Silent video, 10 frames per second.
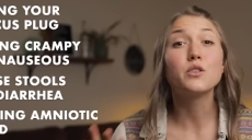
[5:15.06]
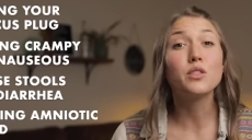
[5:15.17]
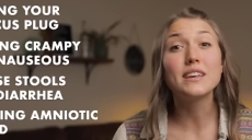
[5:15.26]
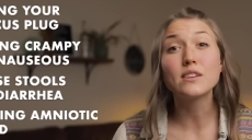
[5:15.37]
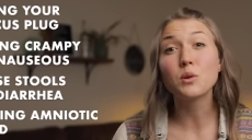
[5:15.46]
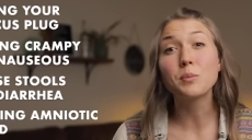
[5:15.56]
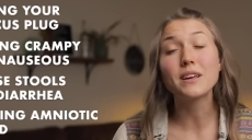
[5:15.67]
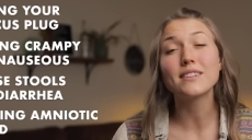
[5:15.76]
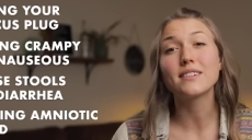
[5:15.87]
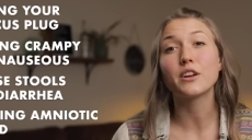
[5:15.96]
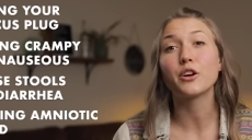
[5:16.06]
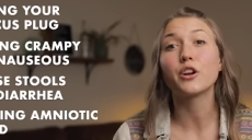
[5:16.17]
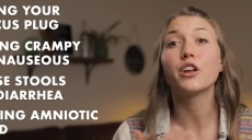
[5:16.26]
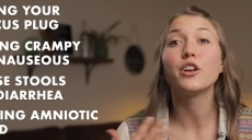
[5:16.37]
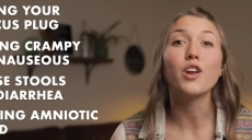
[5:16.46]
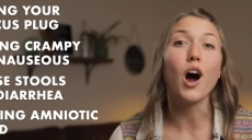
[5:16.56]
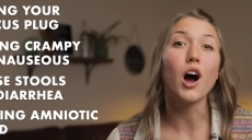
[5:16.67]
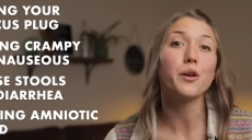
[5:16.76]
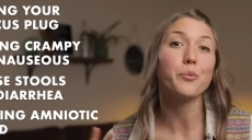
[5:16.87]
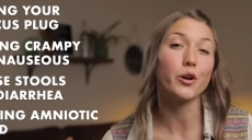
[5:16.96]
So these would be considered
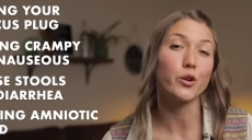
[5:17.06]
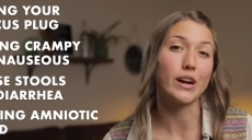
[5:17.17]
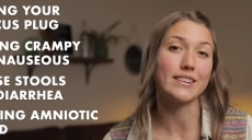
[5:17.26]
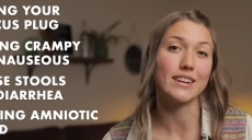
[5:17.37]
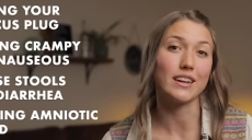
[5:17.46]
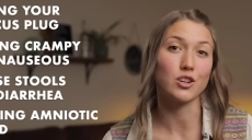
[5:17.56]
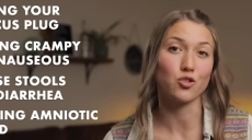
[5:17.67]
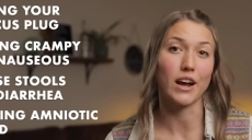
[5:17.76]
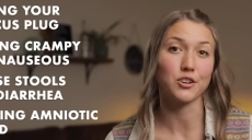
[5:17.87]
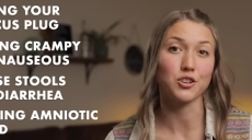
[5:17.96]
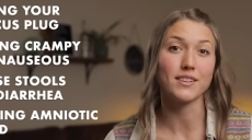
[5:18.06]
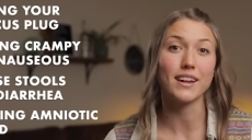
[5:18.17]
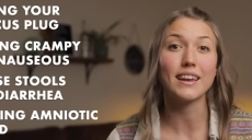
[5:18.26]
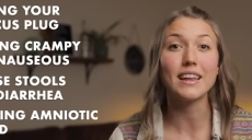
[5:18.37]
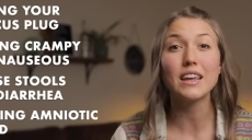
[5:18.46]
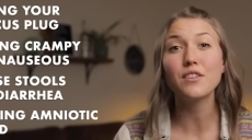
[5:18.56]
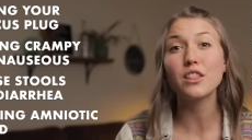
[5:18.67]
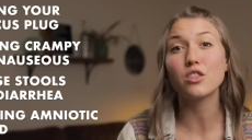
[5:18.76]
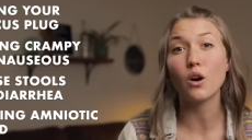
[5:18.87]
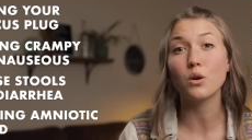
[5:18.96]
non progressing contractions, and
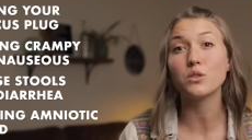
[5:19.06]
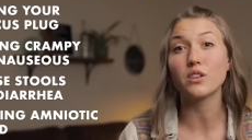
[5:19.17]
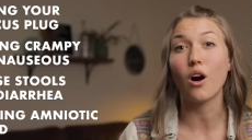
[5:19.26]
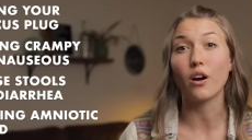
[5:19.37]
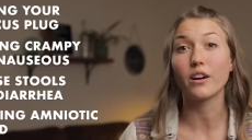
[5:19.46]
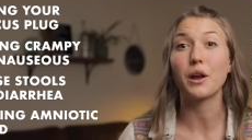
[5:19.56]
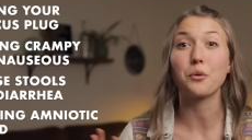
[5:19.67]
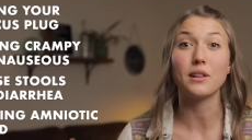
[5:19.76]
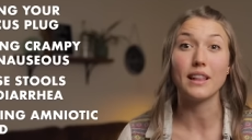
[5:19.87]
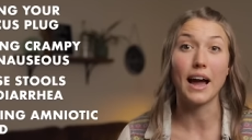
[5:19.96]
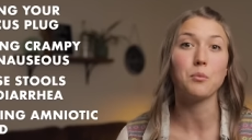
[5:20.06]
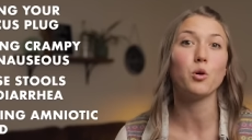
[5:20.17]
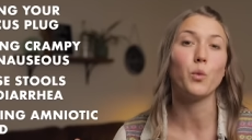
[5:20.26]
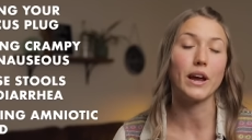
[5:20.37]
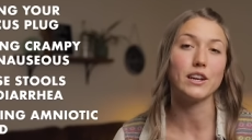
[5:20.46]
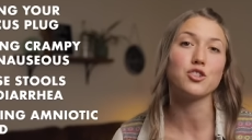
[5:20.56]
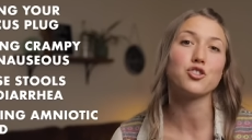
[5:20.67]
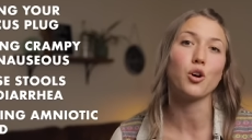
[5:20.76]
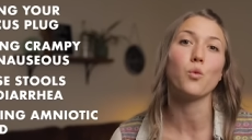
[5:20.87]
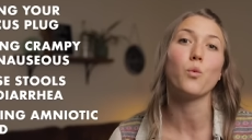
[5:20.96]
even those aren't a reliable way to
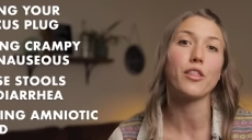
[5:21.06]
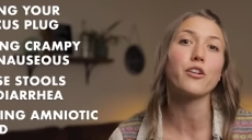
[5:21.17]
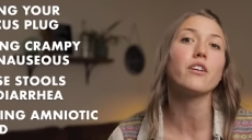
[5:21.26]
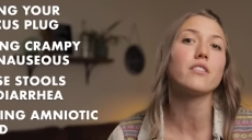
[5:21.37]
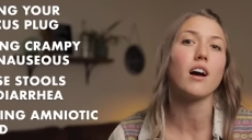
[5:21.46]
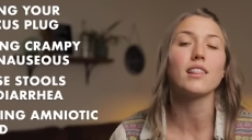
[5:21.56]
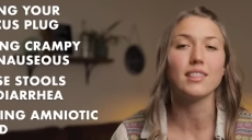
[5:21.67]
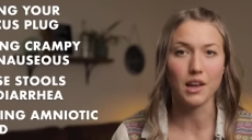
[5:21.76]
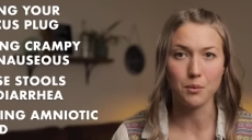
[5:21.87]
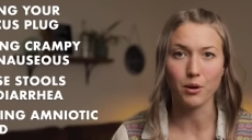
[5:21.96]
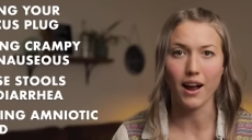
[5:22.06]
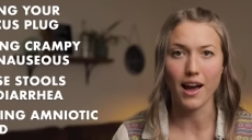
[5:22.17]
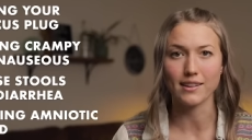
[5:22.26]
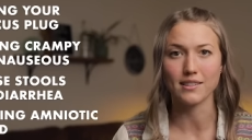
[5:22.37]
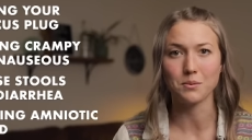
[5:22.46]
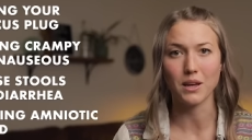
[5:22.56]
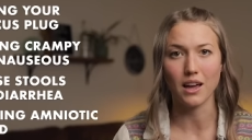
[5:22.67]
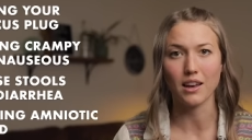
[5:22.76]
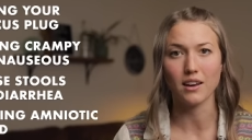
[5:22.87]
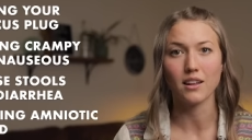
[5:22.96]
show whether or not labor has
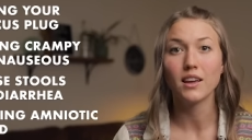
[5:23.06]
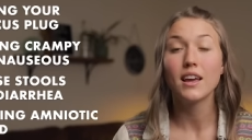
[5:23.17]
begun.